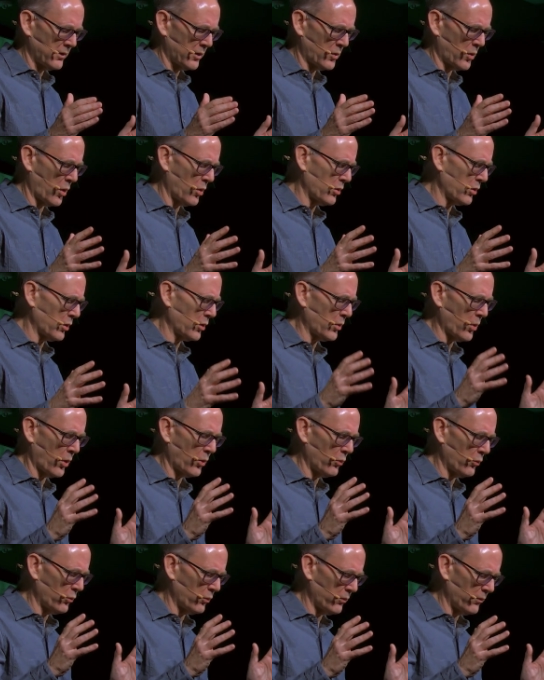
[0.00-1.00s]
quote
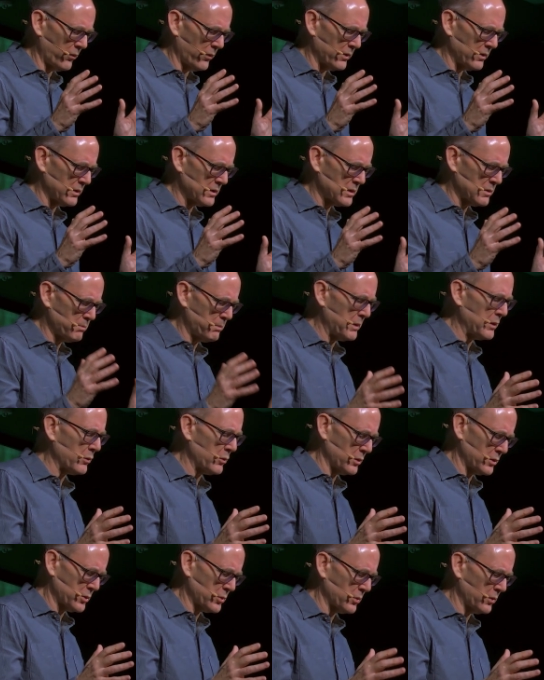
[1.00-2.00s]
unquote
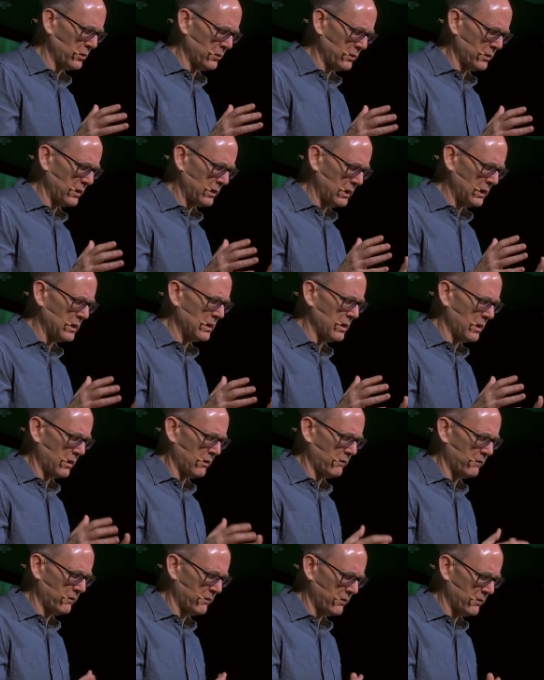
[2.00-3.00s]
spiritual
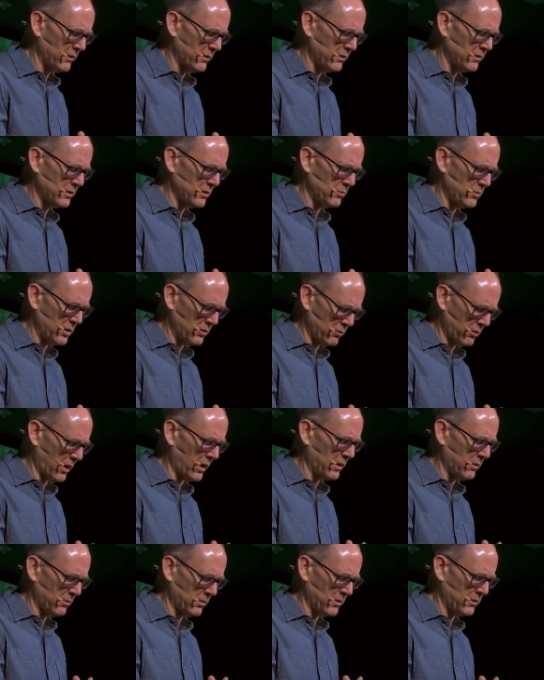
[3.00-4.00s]
enough to be
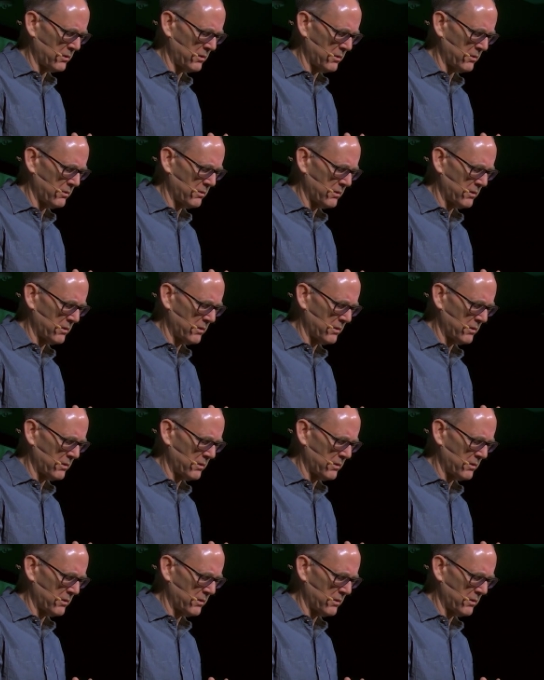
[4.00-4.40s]
right with you.